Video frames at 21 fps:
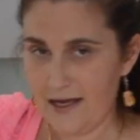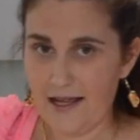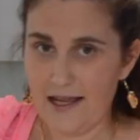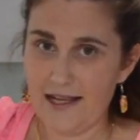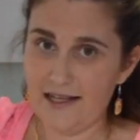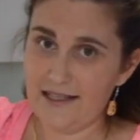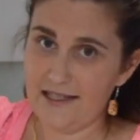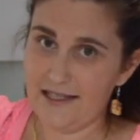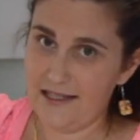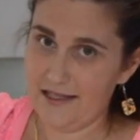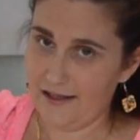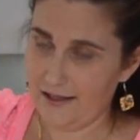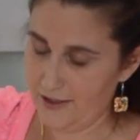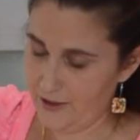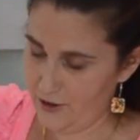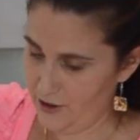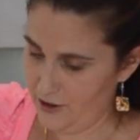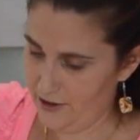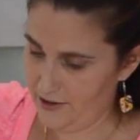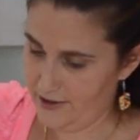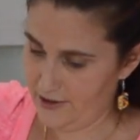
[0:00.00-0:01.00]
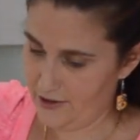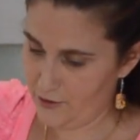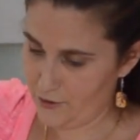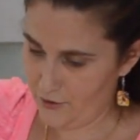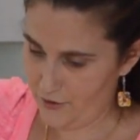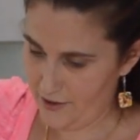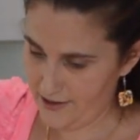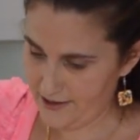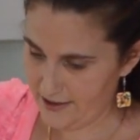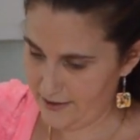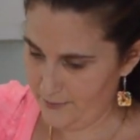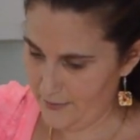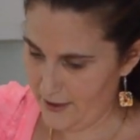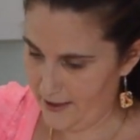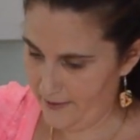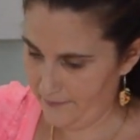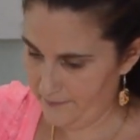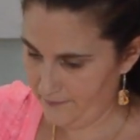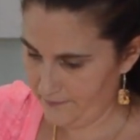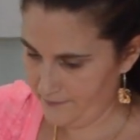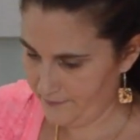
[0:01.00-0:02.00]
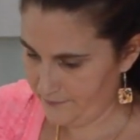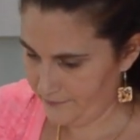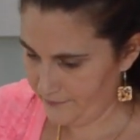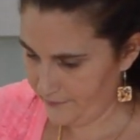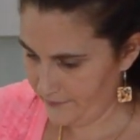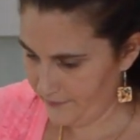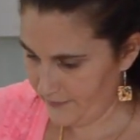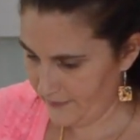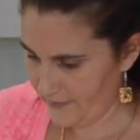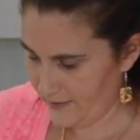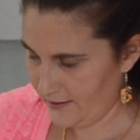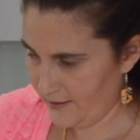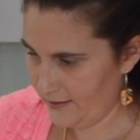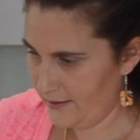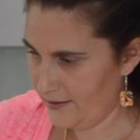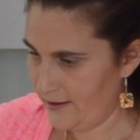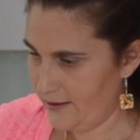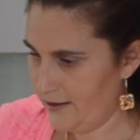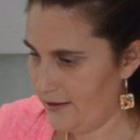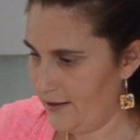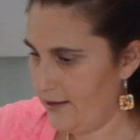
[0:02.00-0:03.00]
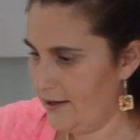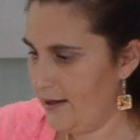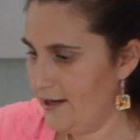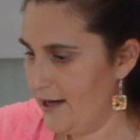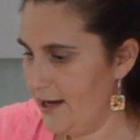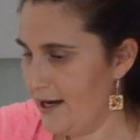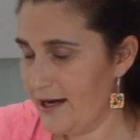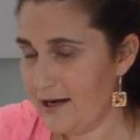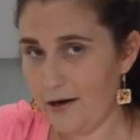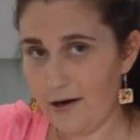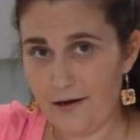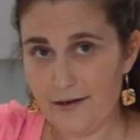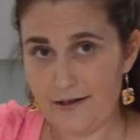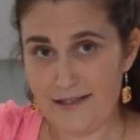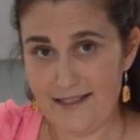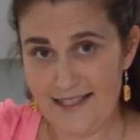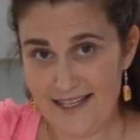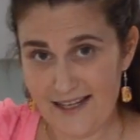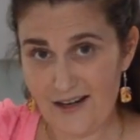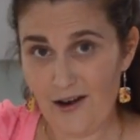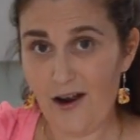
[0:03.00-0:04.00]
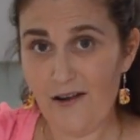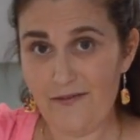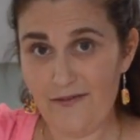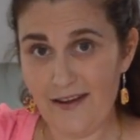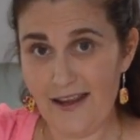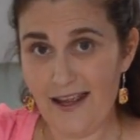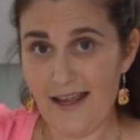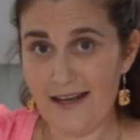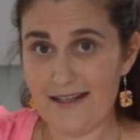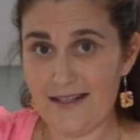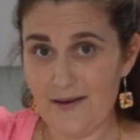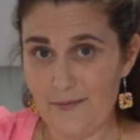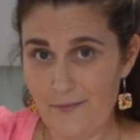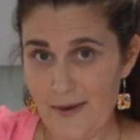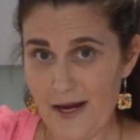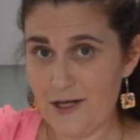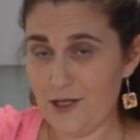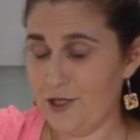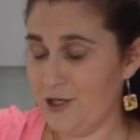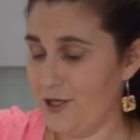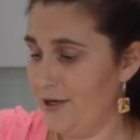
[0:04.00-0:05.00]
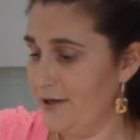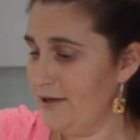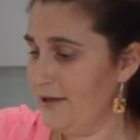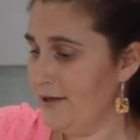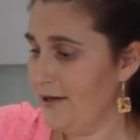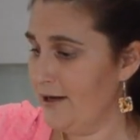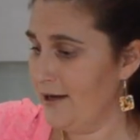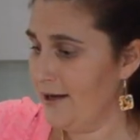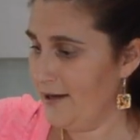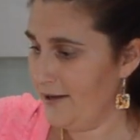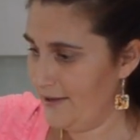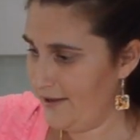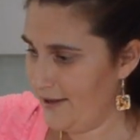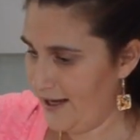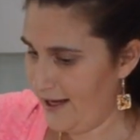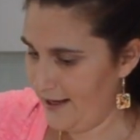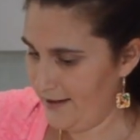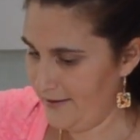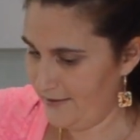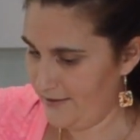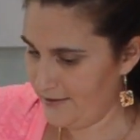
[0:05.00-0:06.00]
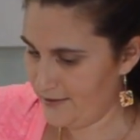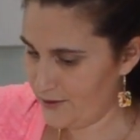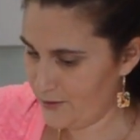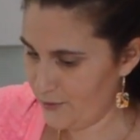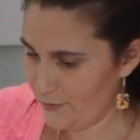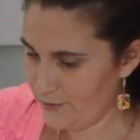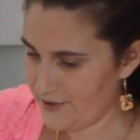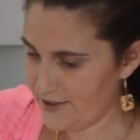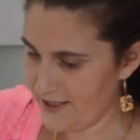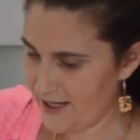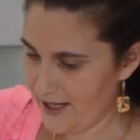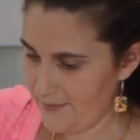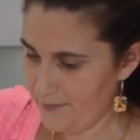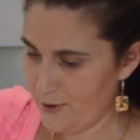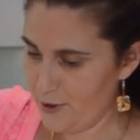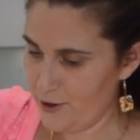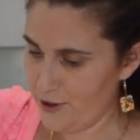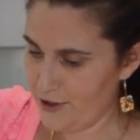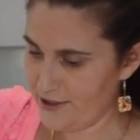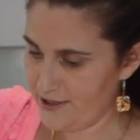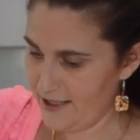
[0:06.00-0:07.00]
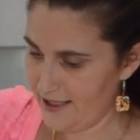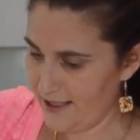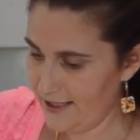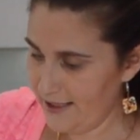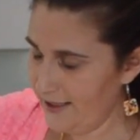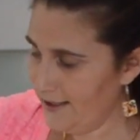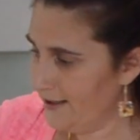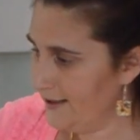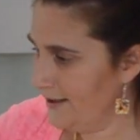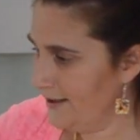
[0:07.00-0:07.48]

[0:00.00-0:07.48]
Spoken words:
It's delicious, trust me. And did I forget to mention that the sauce that I'm using,